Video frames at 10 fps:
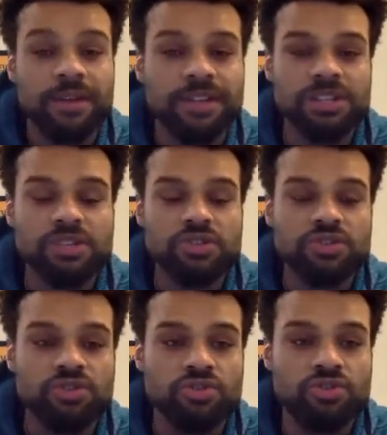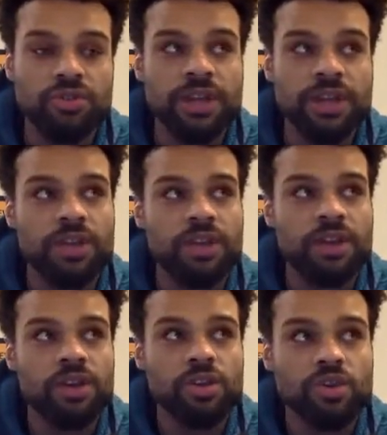I need you to treat
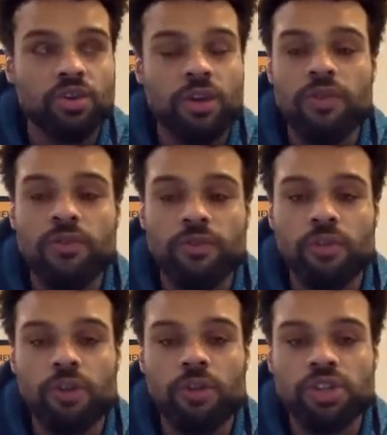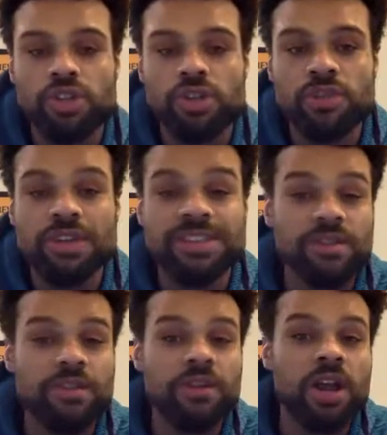your own forearm and shoulder as though
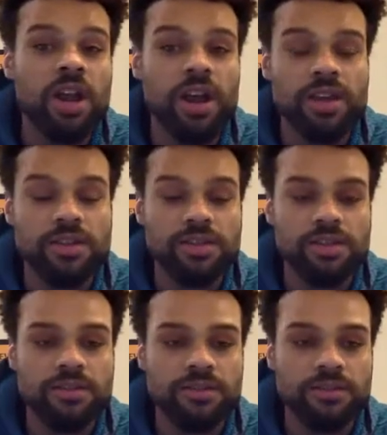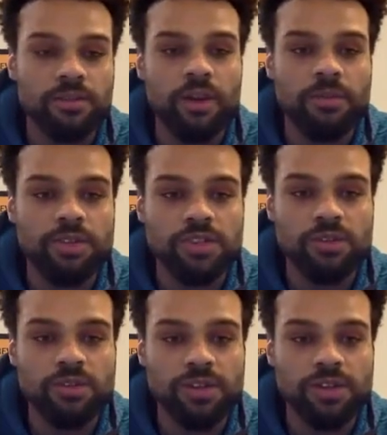they're a client's forearm and
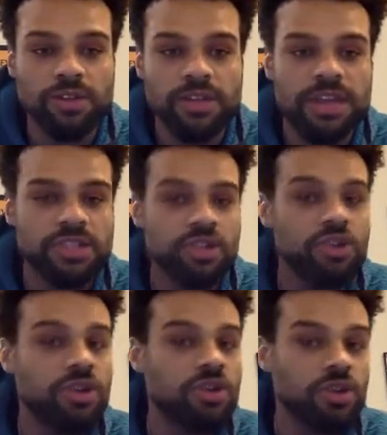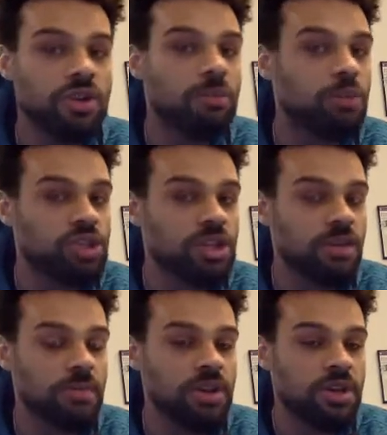shoulder. Yes, you're gonna push
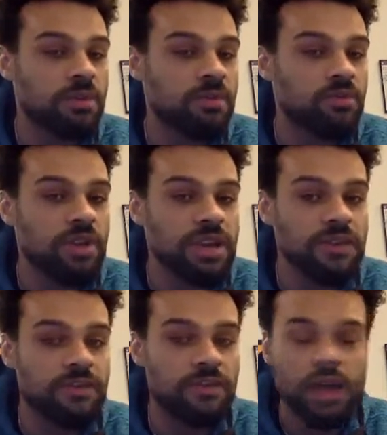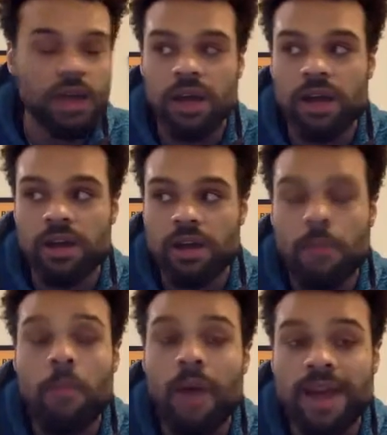it, but you're gonna be really
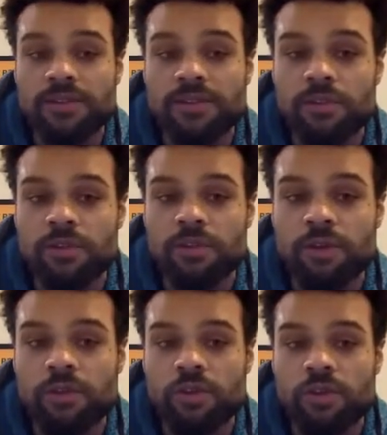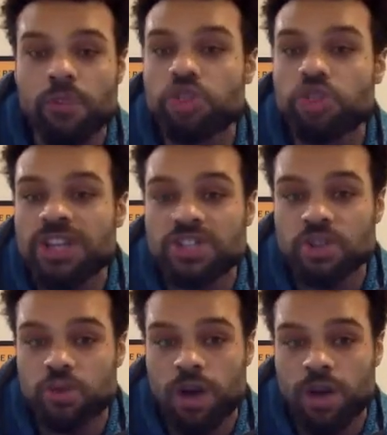mindful of whether or not you're pushing it
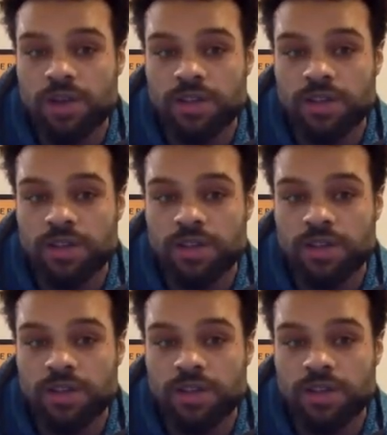too hard.